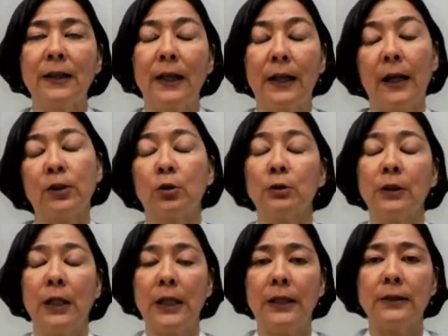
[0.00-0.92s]
and I
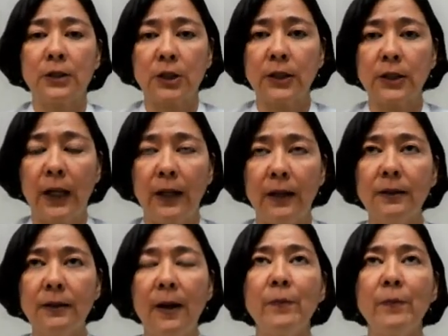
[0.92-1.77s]
totally understand.